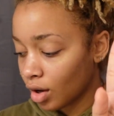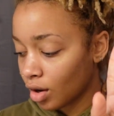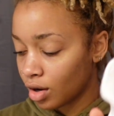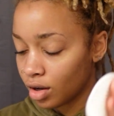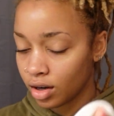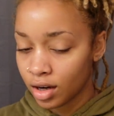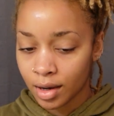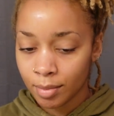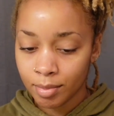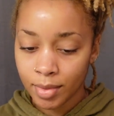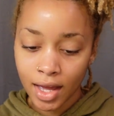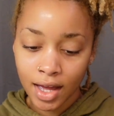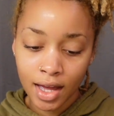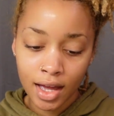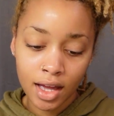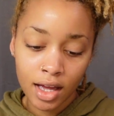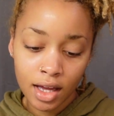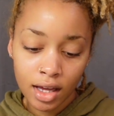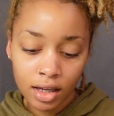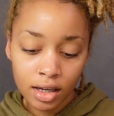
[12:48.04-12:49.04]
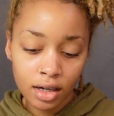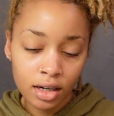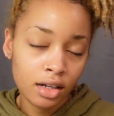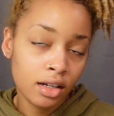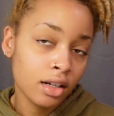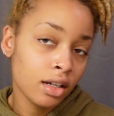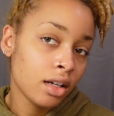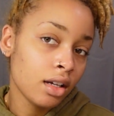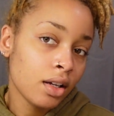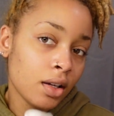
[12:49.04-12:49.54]
on a pad,
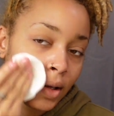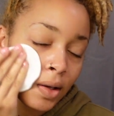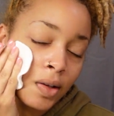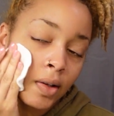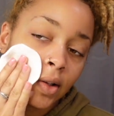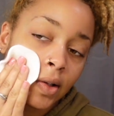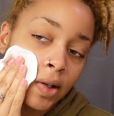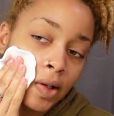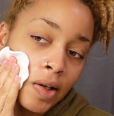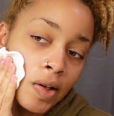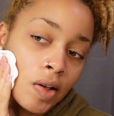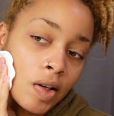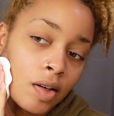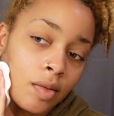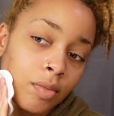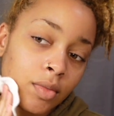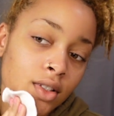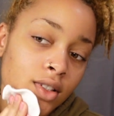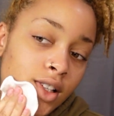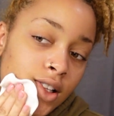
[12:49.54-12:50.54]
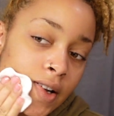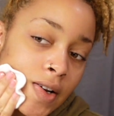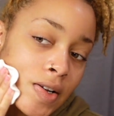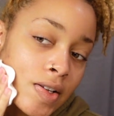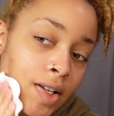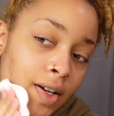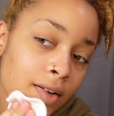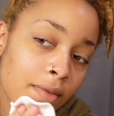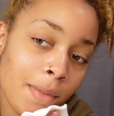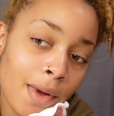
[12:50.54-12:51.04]
and I'm just gonna
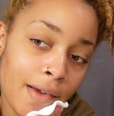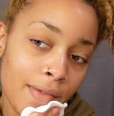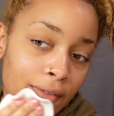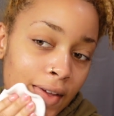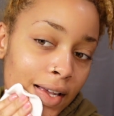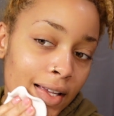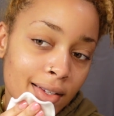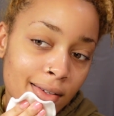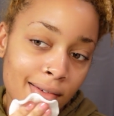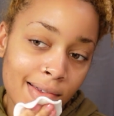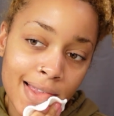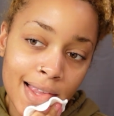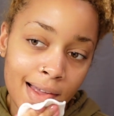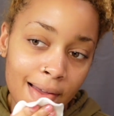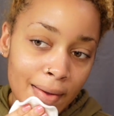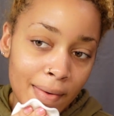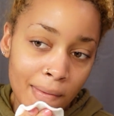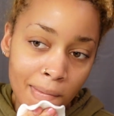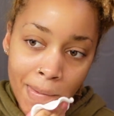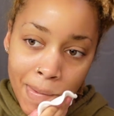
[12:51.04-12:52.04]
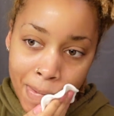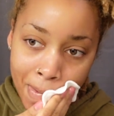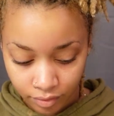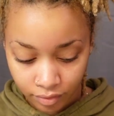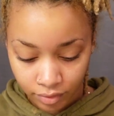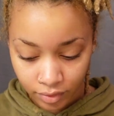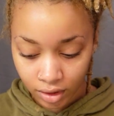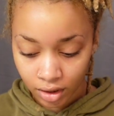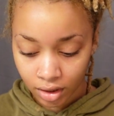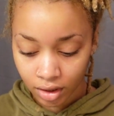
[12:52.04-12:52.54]
tone my face with it.
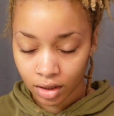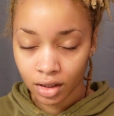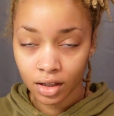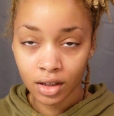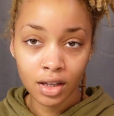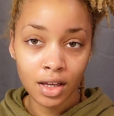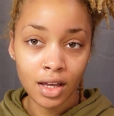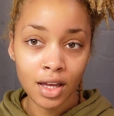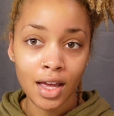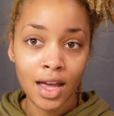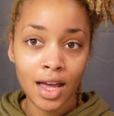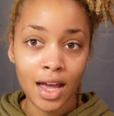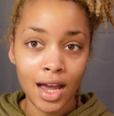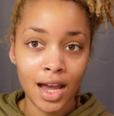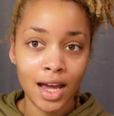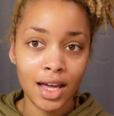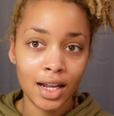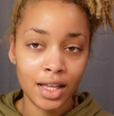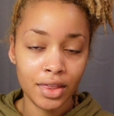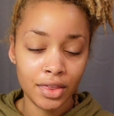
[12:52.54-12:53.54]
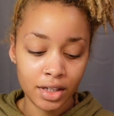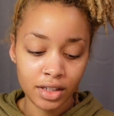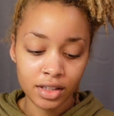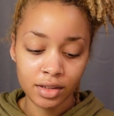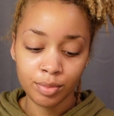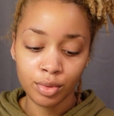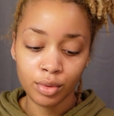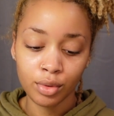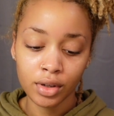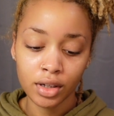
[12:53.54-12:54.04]
And at this
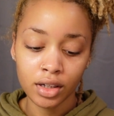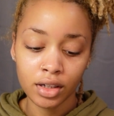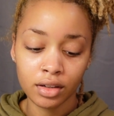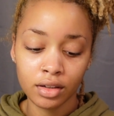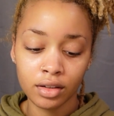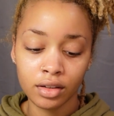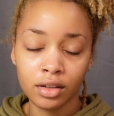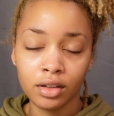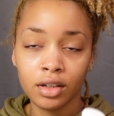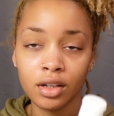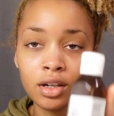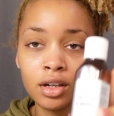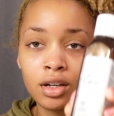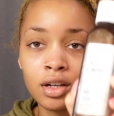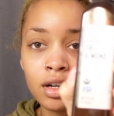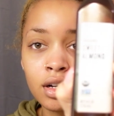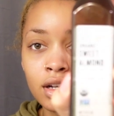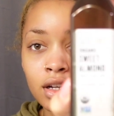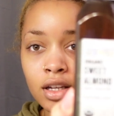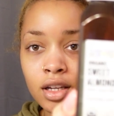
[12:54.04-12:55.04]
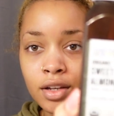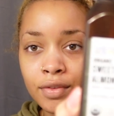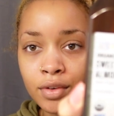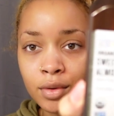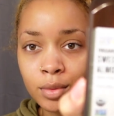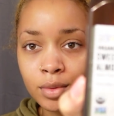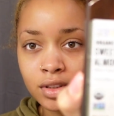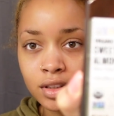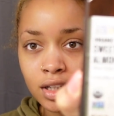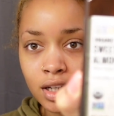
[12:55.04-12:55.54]
point, if it was